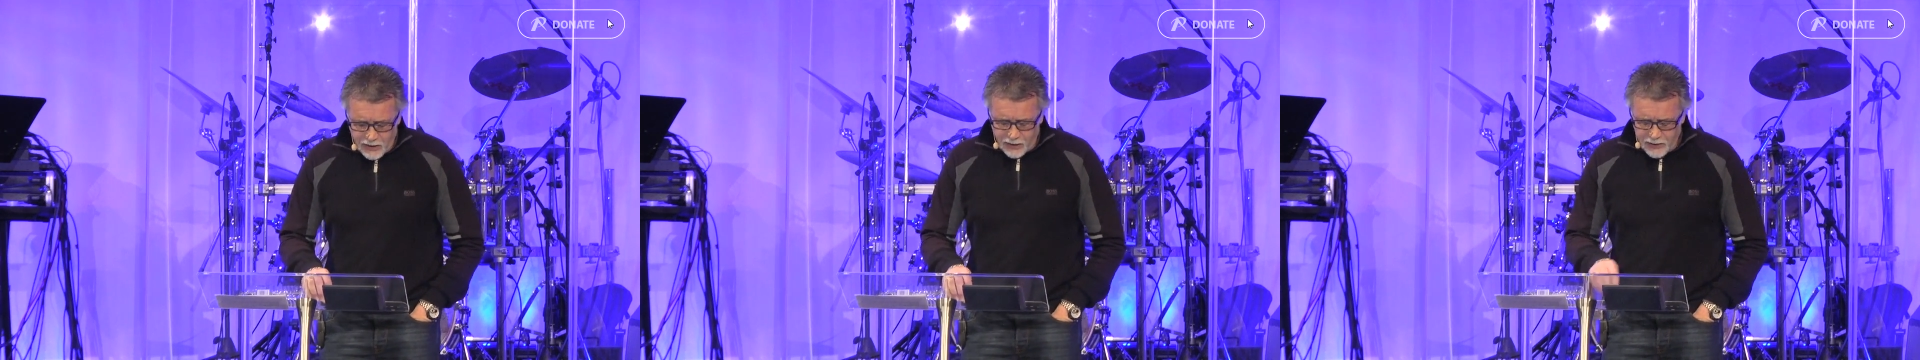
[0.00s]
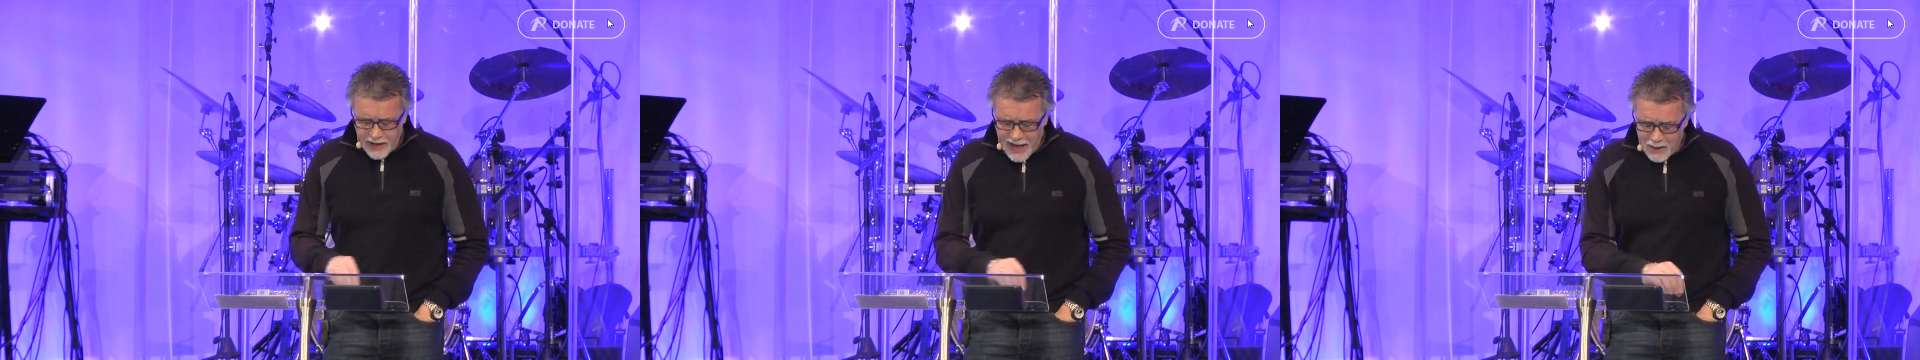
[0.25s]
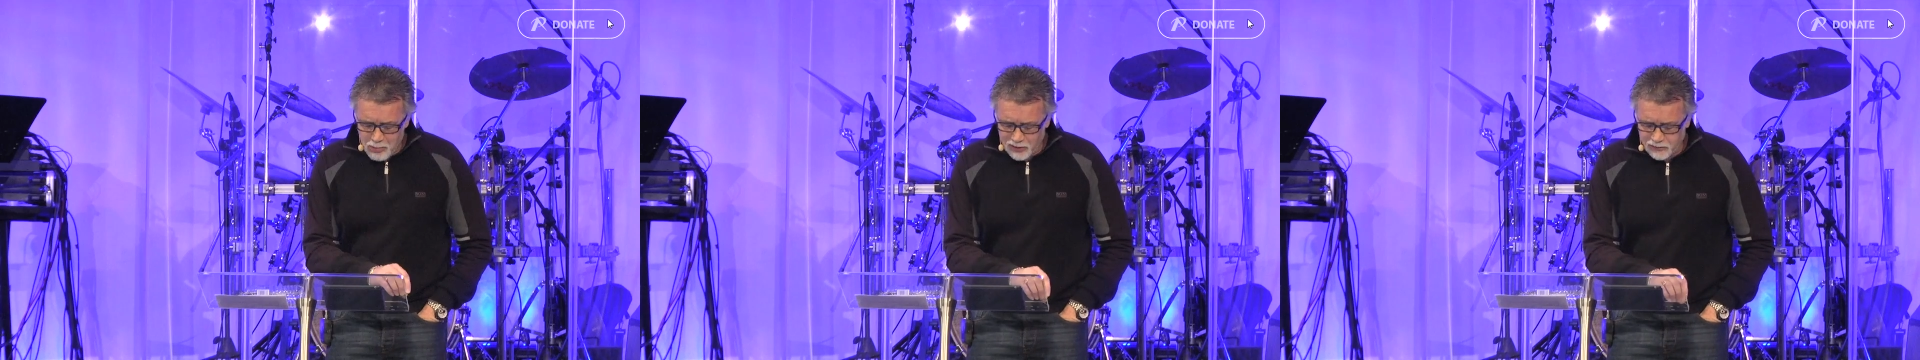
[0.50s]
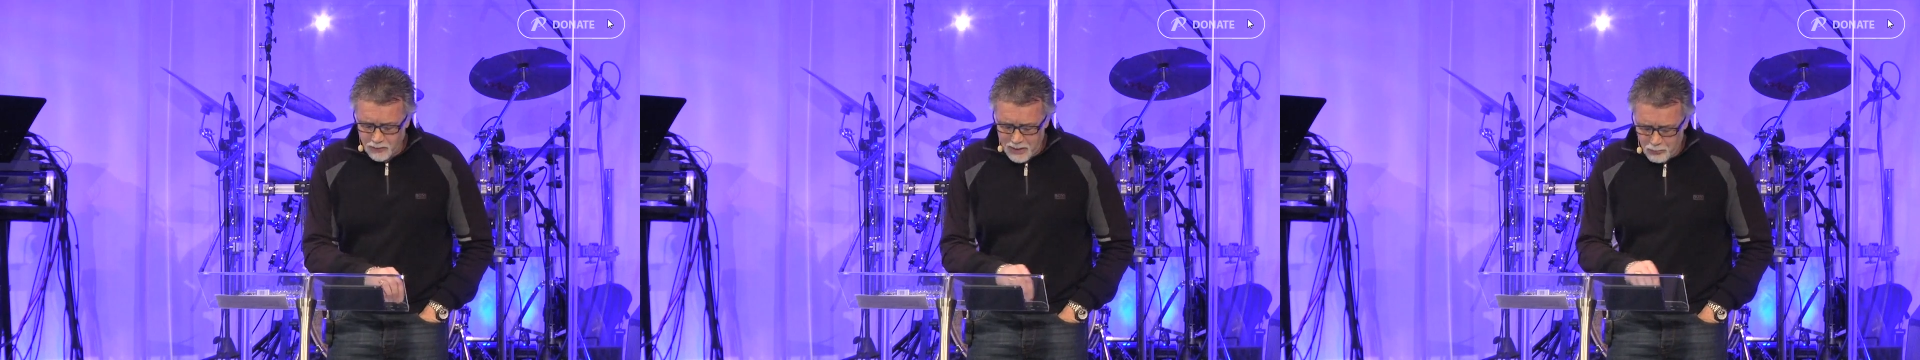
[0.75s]
unable
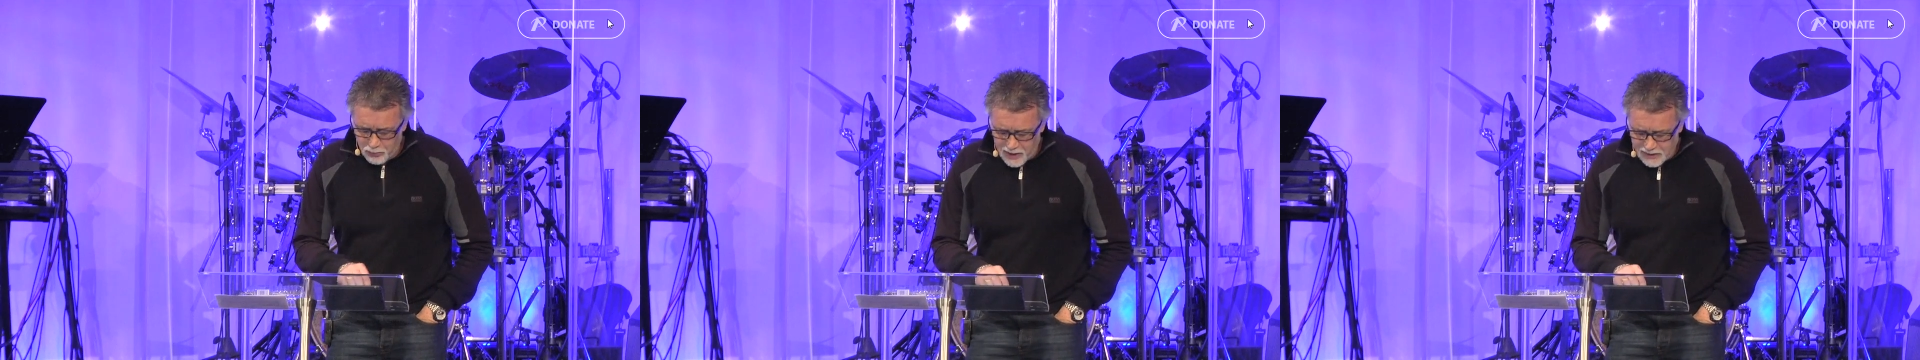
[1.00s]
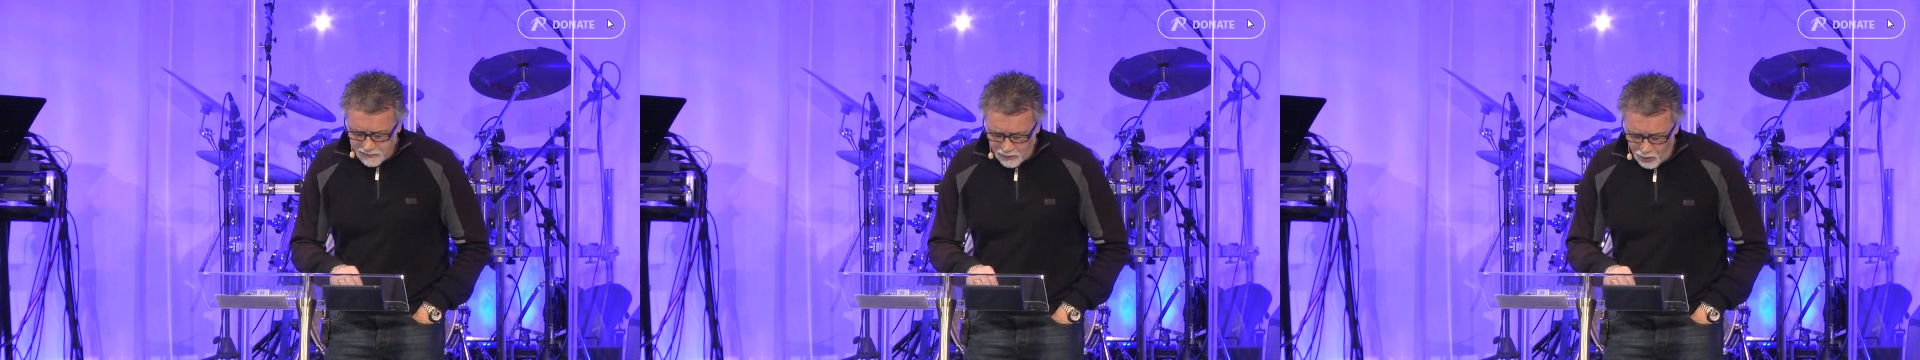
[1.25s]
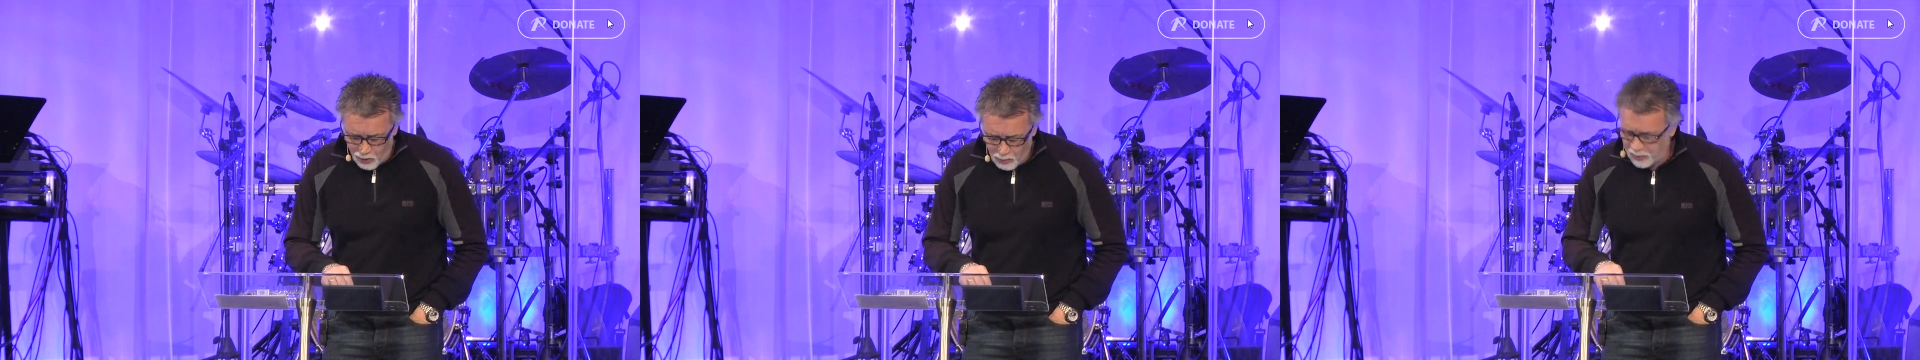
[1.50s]
to embrace a hope